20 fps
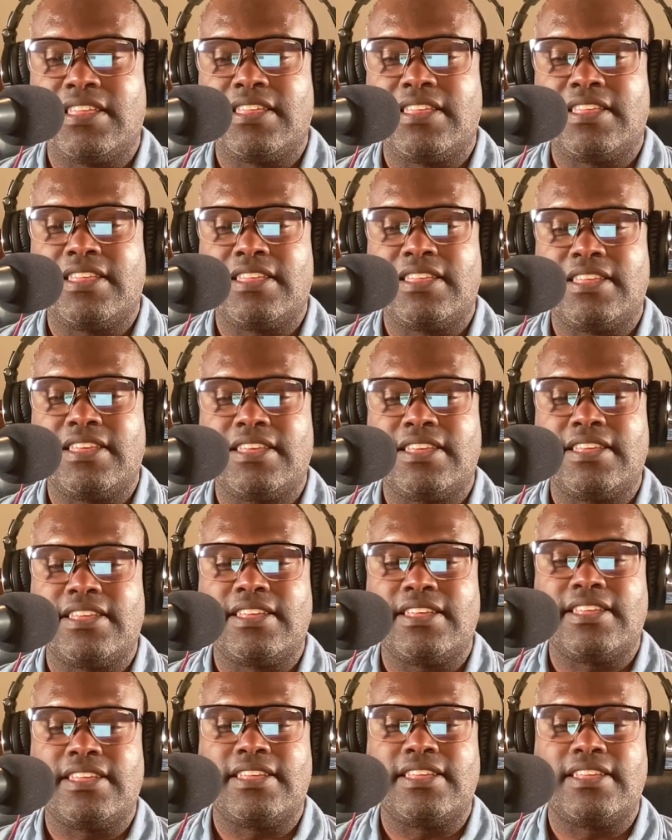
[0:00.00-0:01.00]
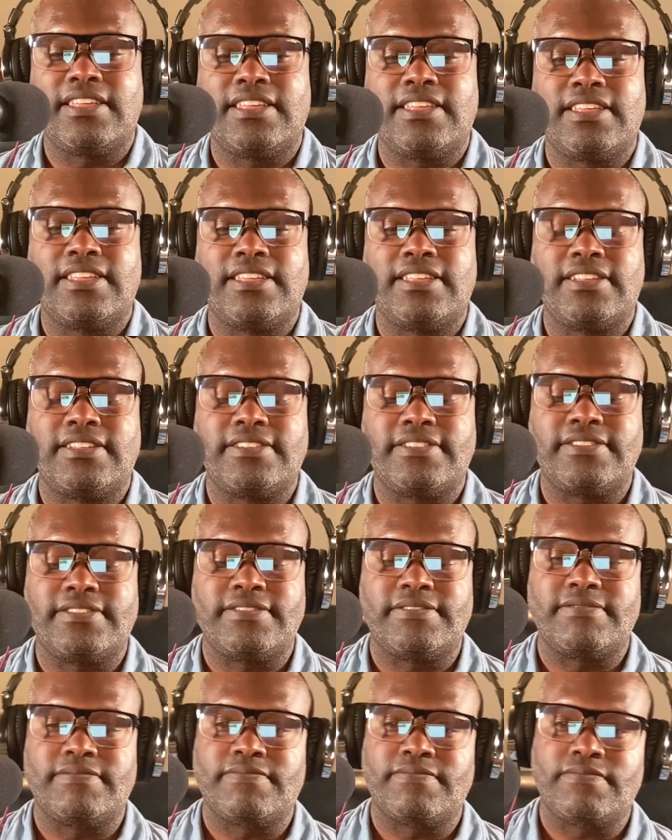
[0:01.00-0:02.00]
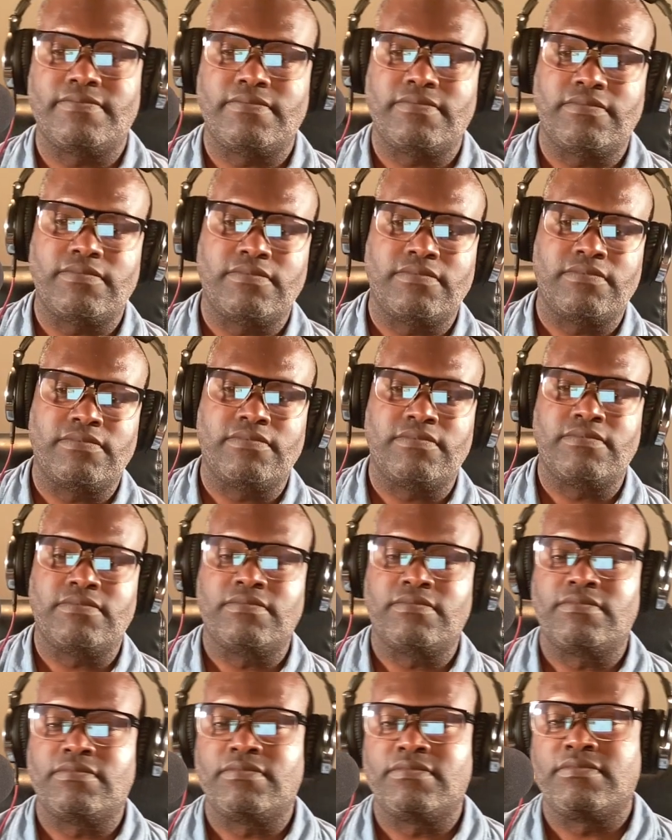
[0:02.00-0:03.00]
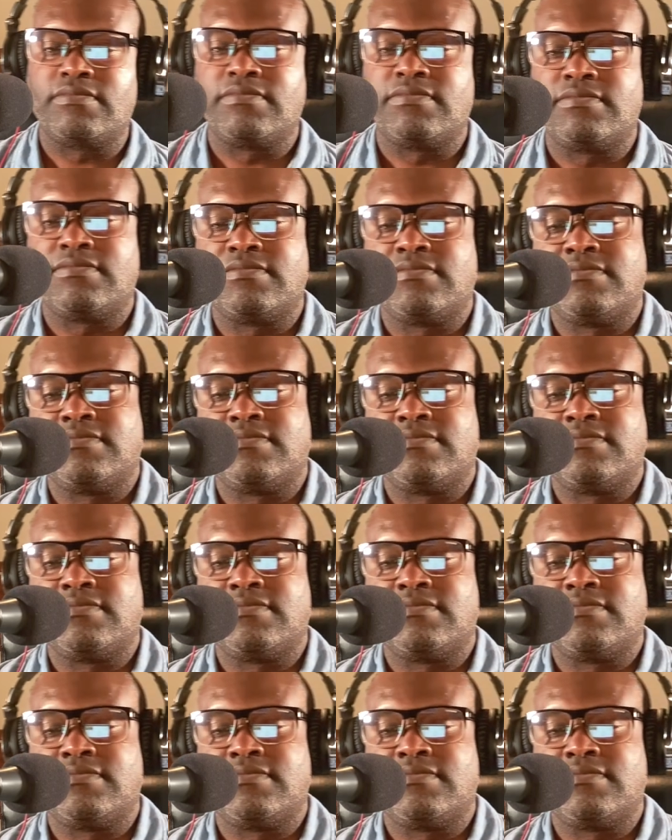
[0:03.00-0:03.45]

Nobody speaks.